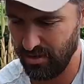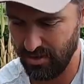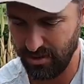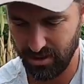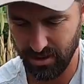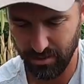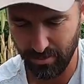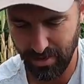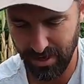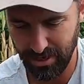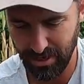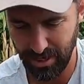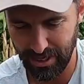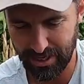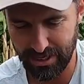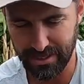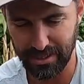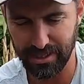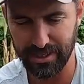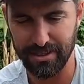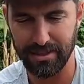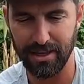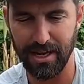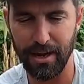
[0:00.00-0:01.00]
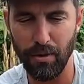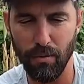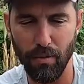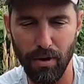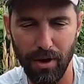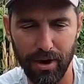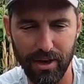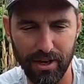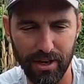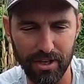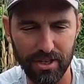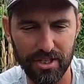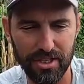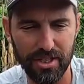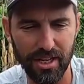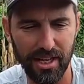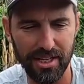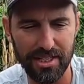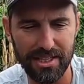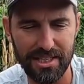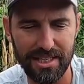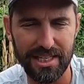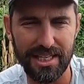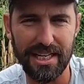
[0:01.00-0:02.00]
the main idea is that I wanted a, a
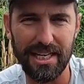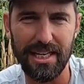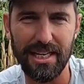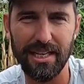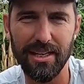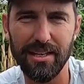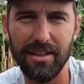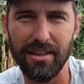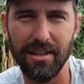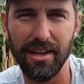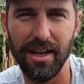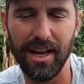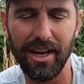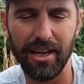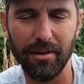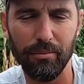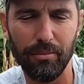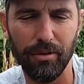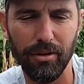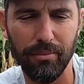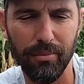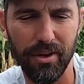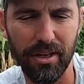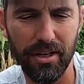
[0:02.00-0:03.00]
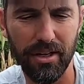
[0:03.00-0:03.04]
seed that I can put in my